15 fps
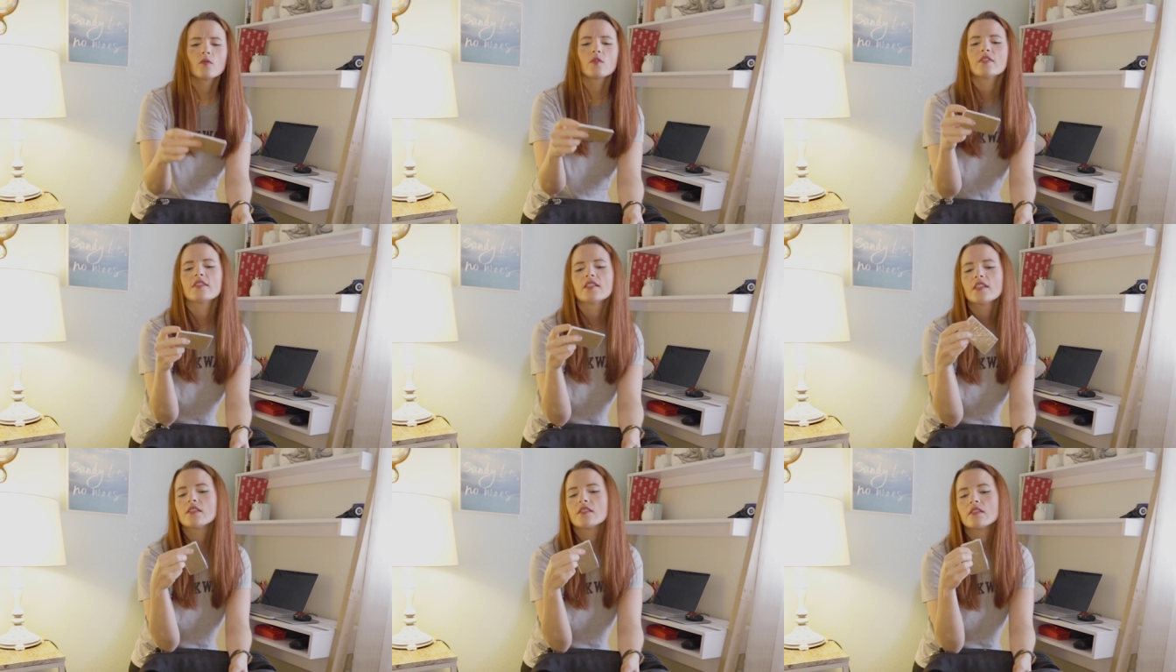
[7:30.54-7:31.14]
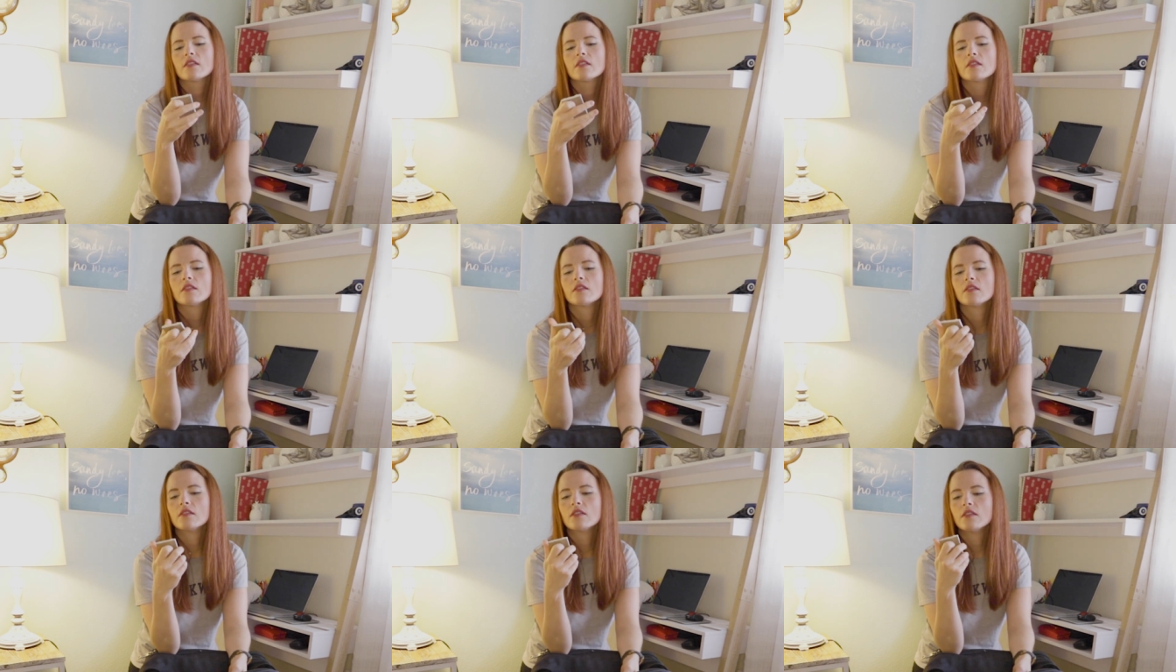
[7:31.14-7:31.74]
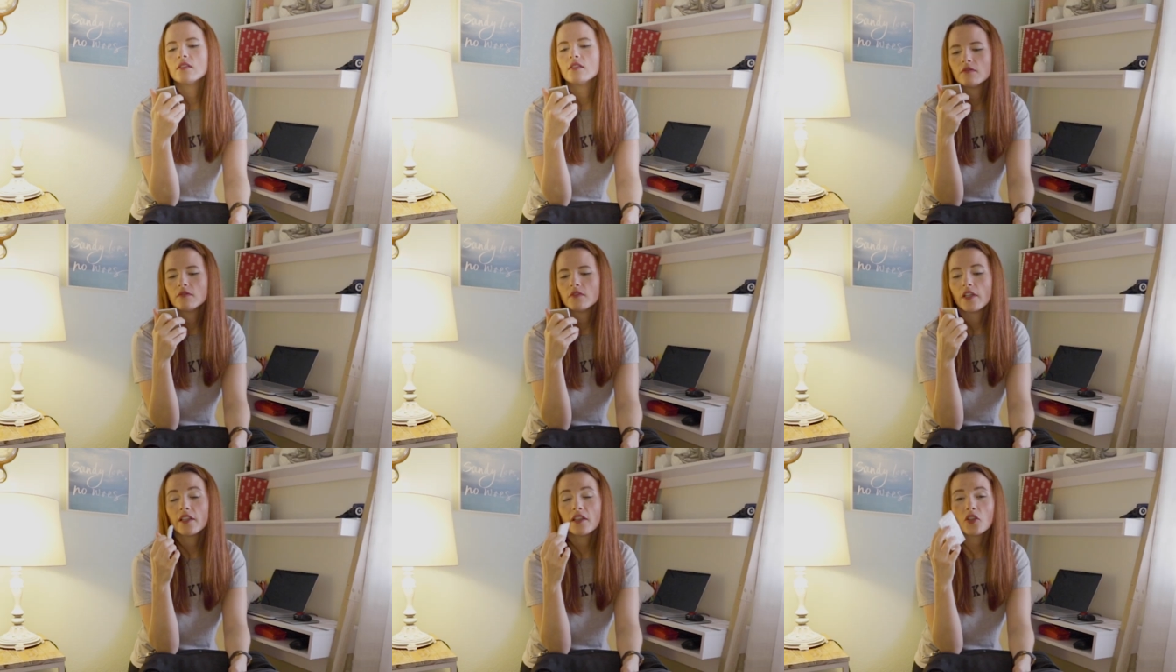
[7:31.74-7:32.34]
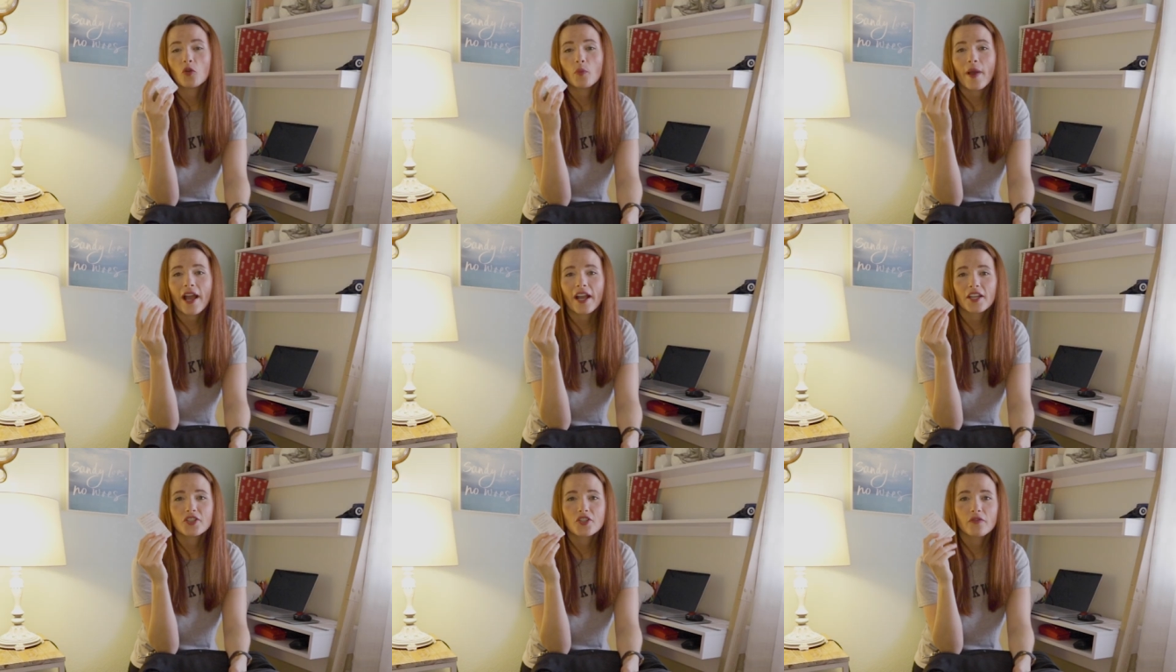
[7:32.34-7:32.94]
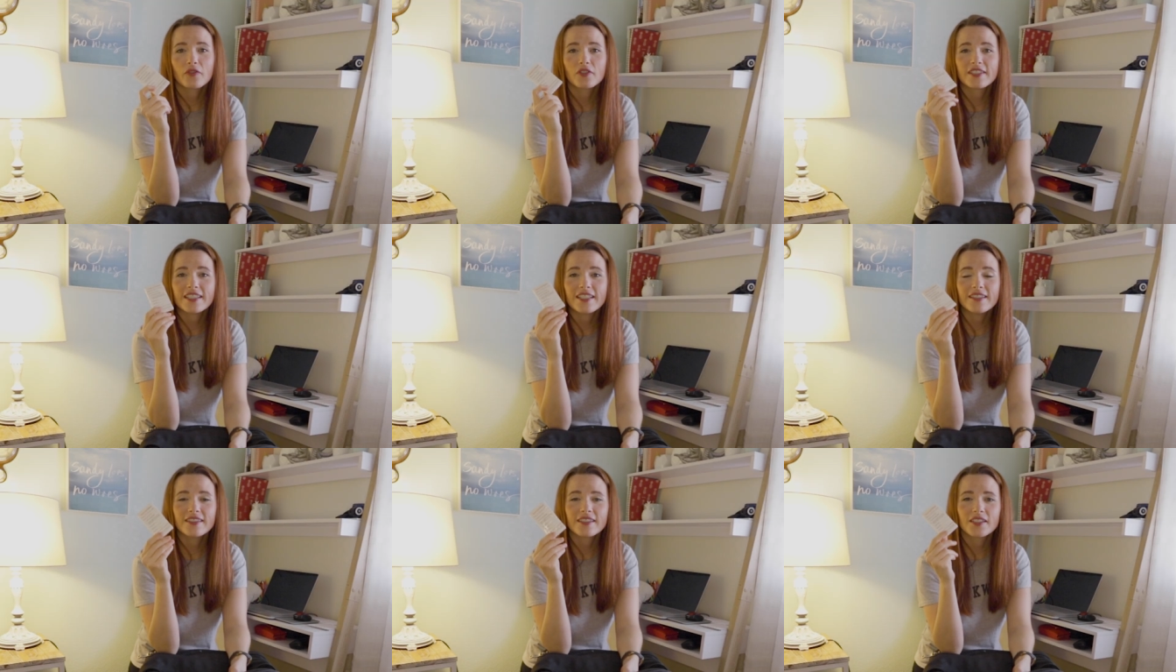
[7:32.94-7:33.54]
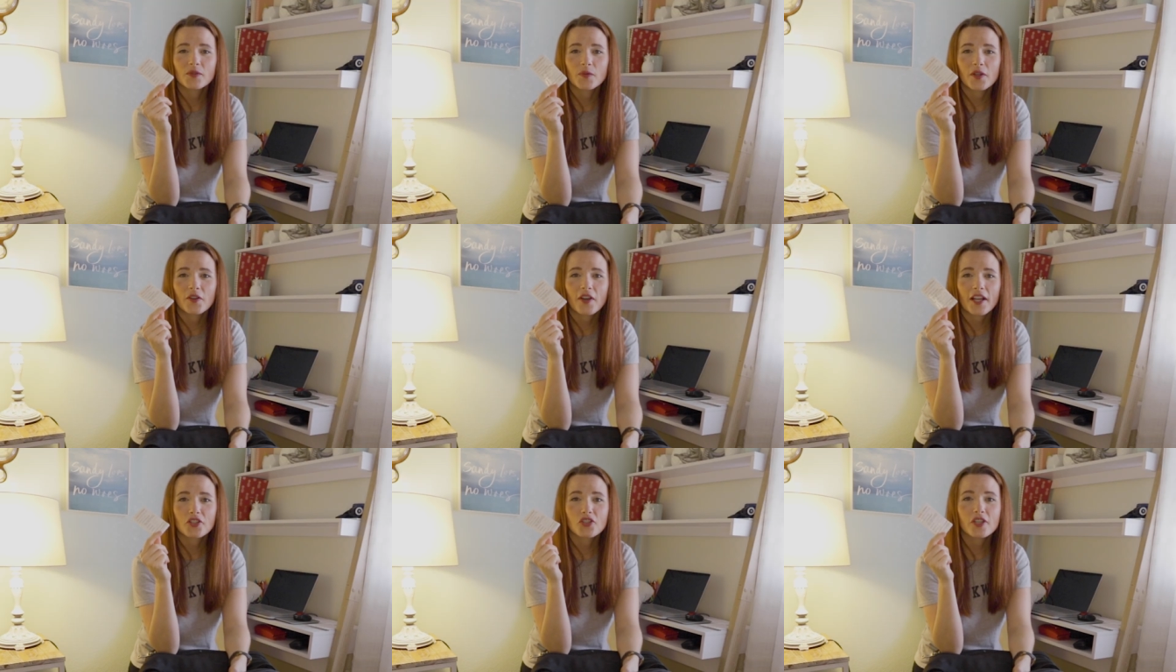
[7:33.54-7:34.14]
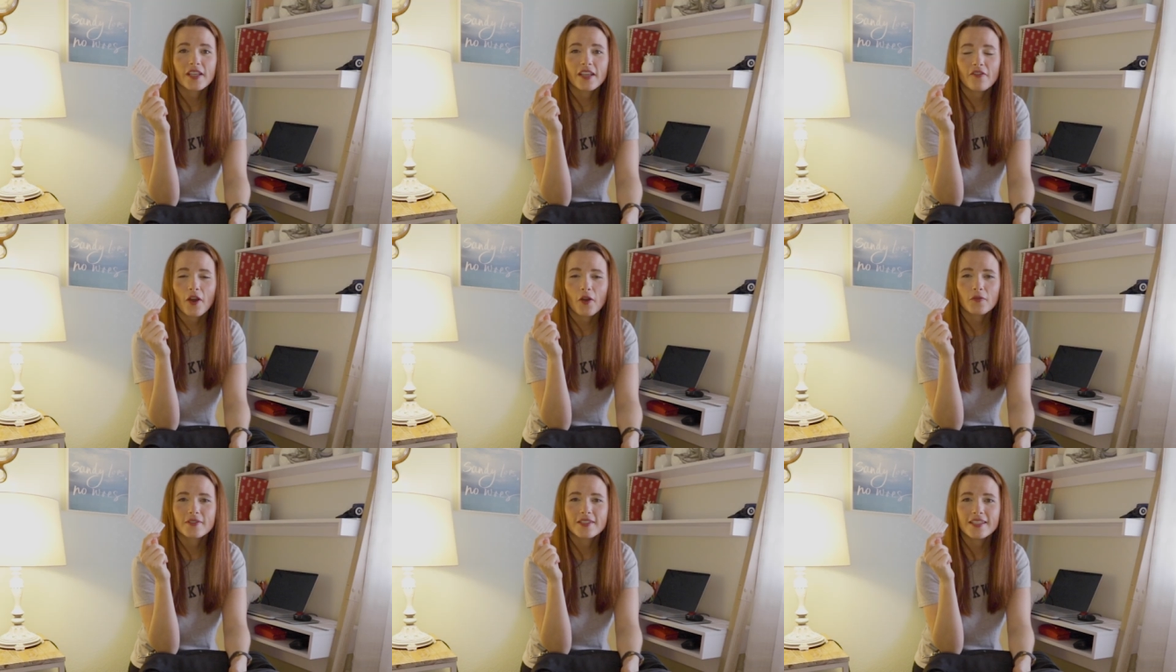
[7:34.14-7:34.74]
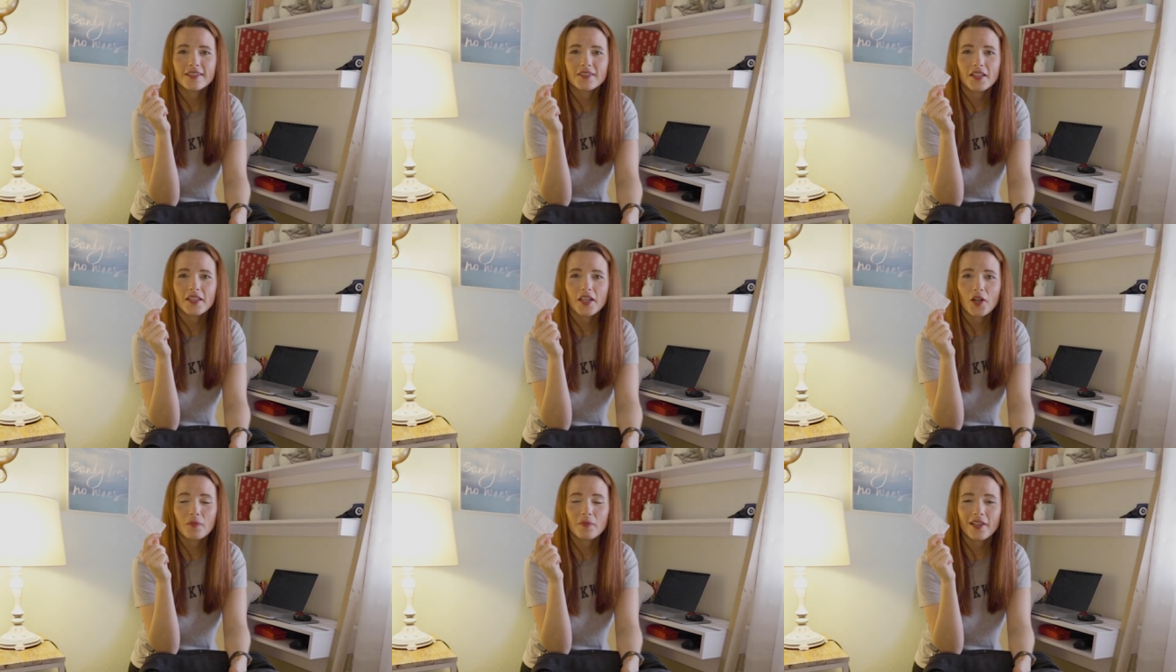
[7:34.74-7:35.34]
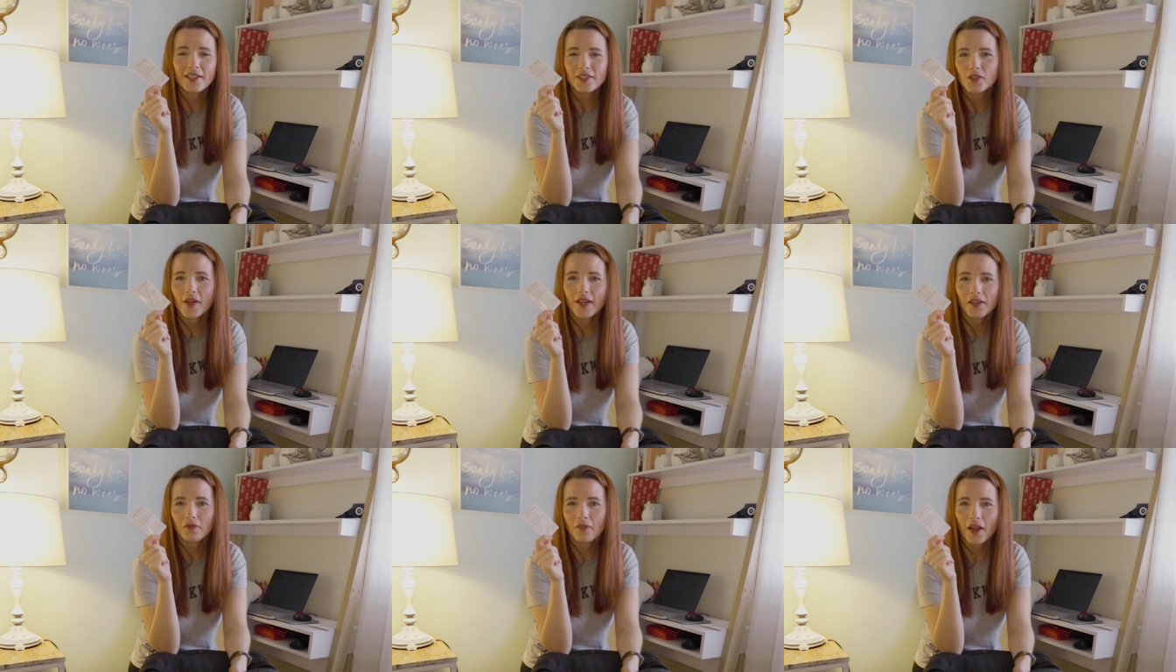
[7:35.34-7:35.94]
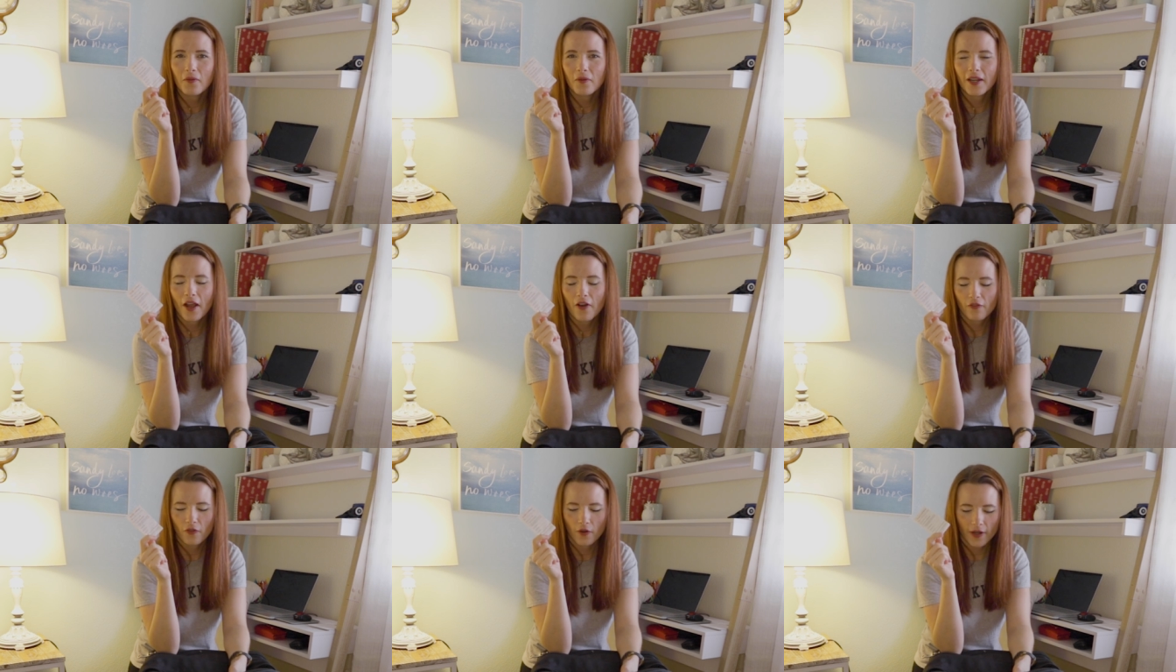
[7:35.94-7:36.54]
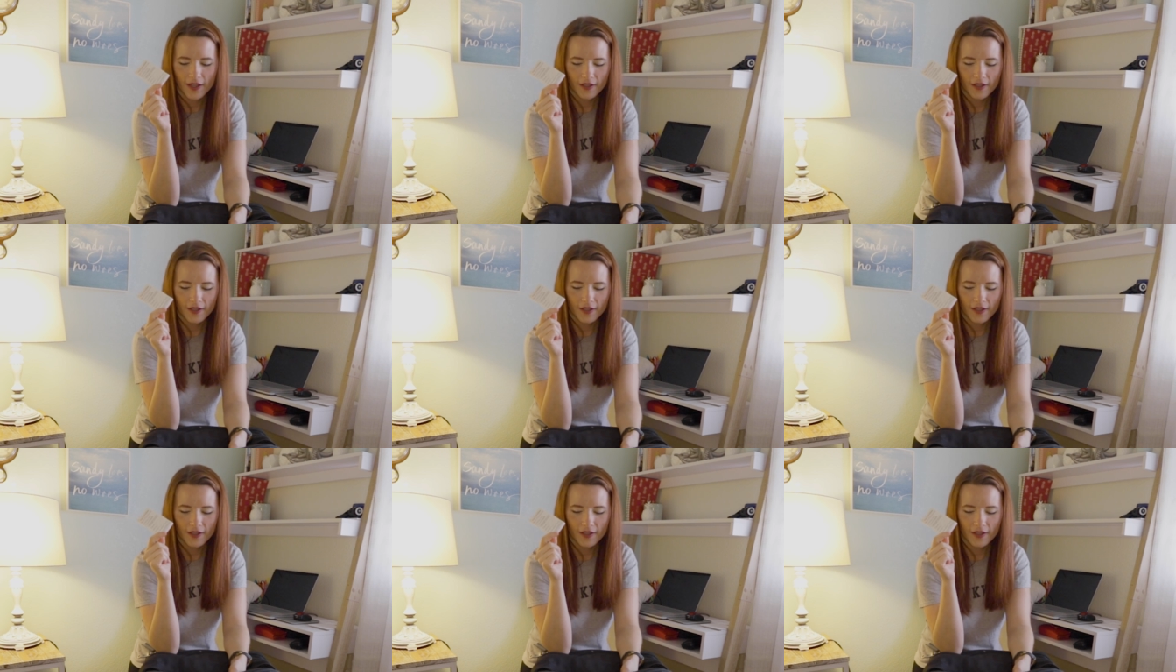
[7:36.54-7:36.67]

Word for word: What is this? Little package of receipts because we don't actually give out receipts on the airplane, so I can write one out for